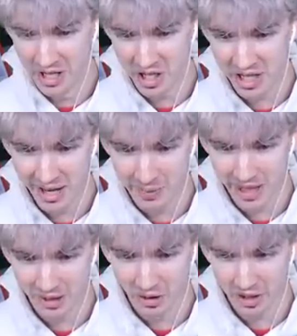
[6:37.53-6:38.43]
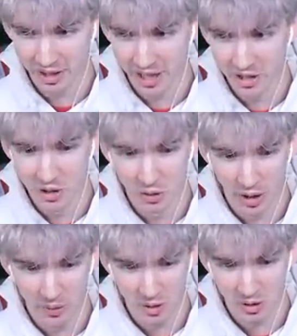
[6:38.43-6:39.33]
They just gave me that look and I knew
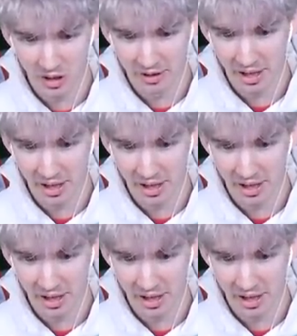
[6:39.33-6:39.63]
I was gonna